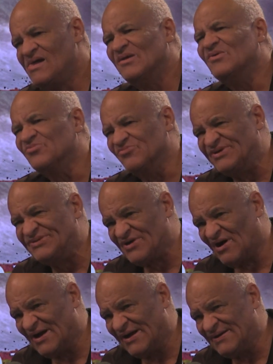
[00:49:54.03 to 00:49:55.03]

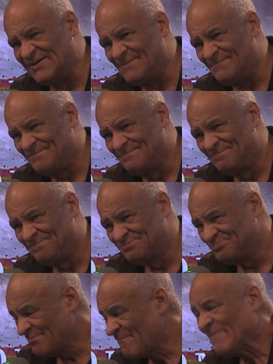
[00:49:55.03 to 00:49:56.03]
retired.
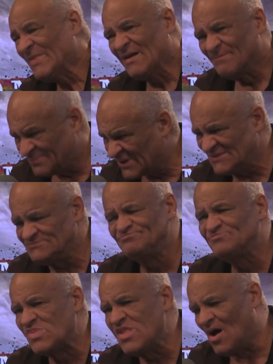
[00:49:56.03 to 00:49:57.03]
But
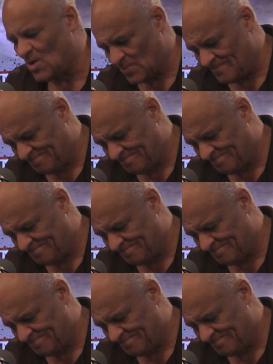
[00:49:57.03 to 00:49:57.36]
no.